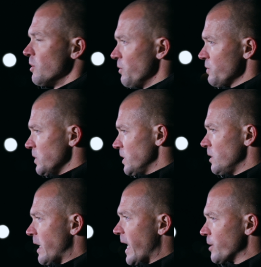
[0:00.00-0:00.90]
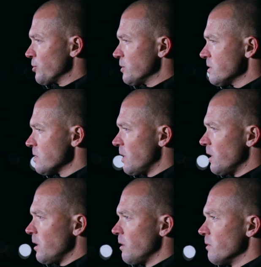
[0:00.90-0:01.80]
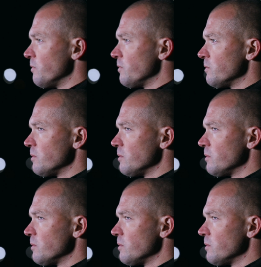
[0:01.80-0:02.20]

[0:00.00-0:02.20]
those little actions of